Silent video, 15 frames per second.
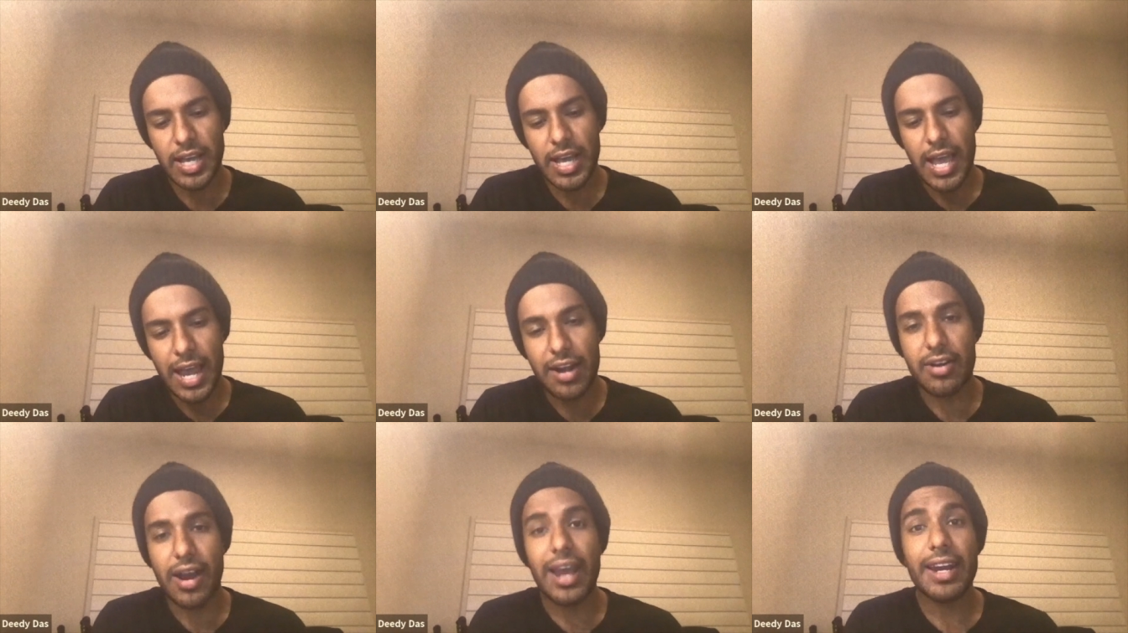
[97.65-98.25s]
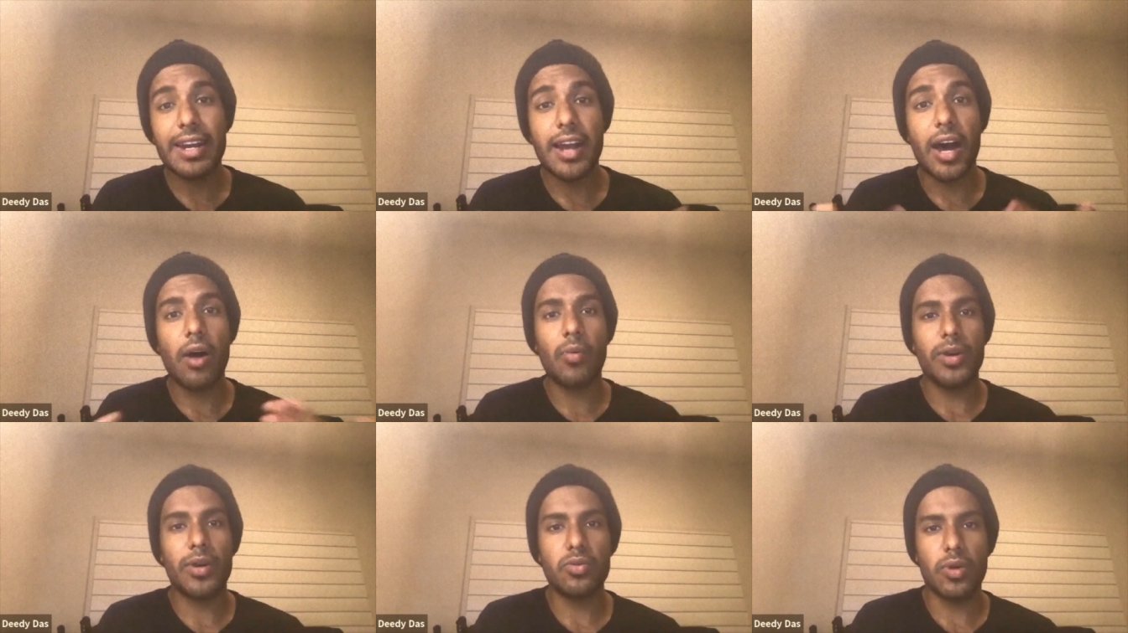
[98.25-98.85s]
And right now,
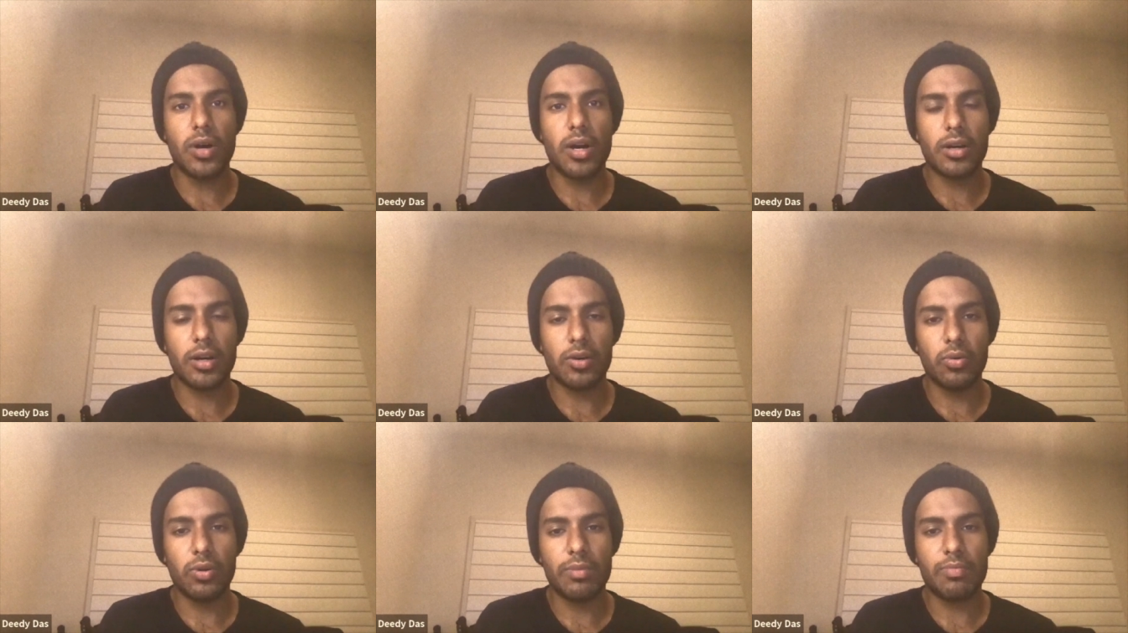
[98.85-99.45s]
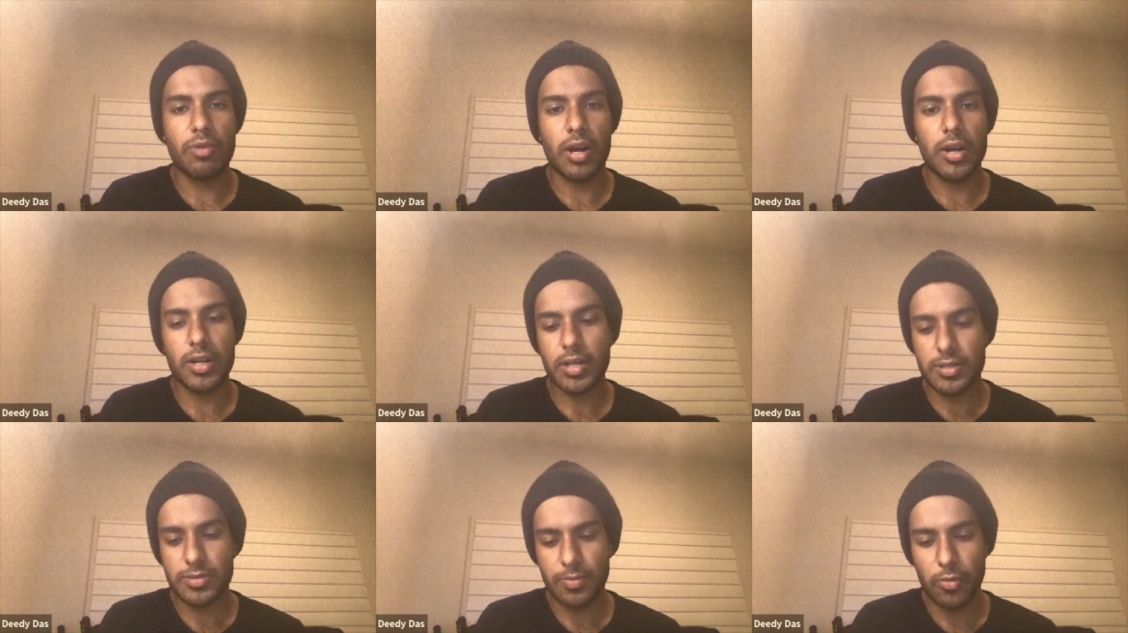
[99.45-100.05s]
when you work on Google
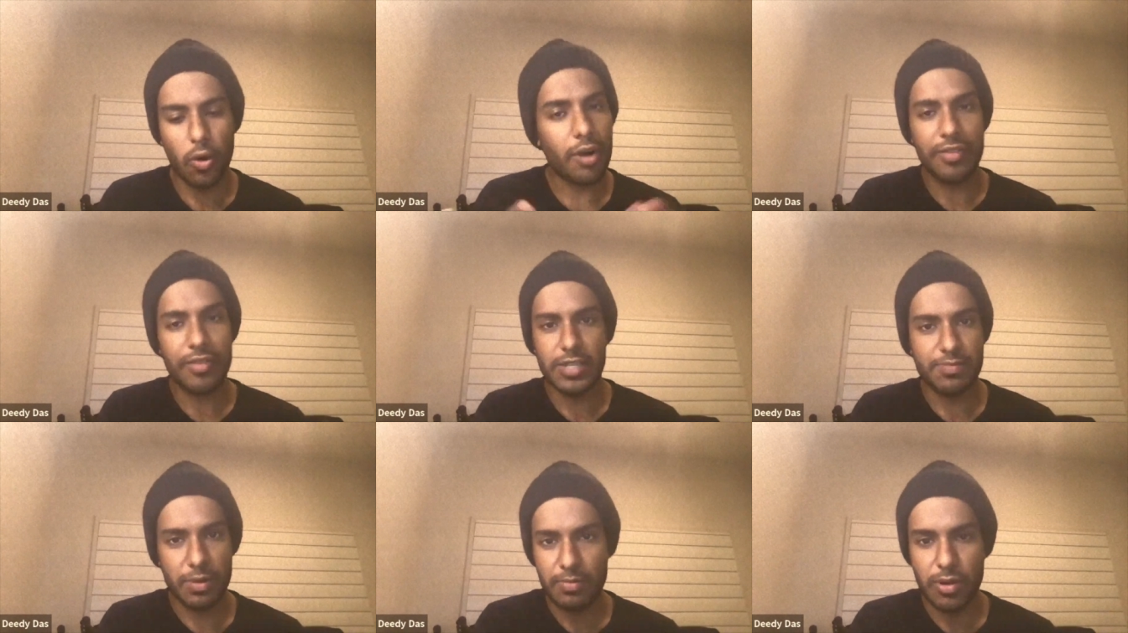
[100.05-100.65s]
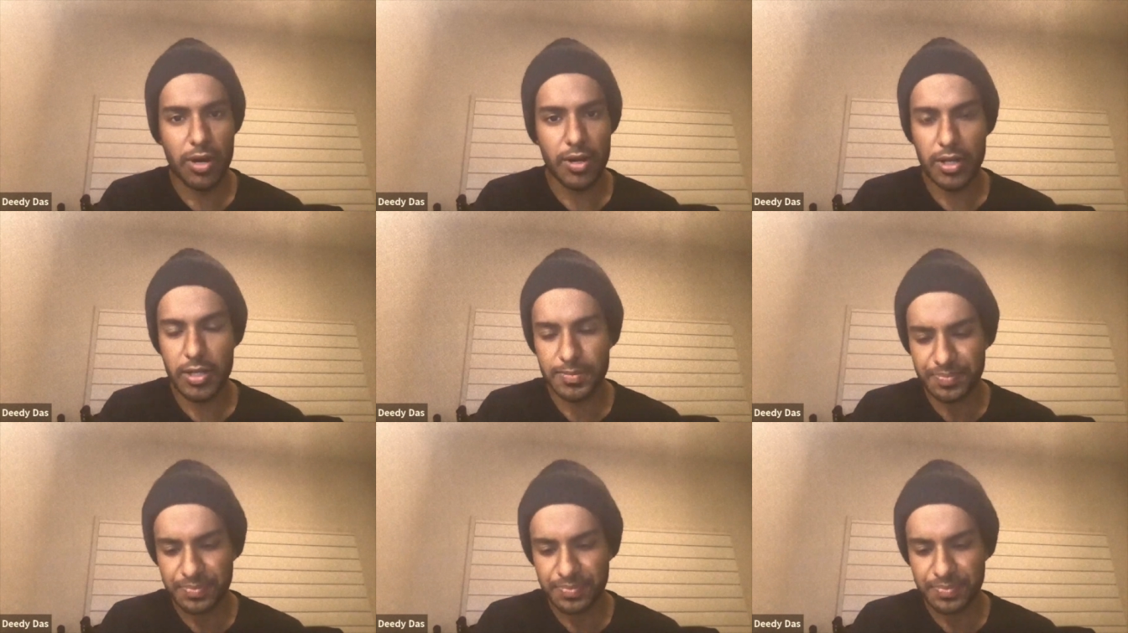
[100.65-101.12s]
products or Facebook products,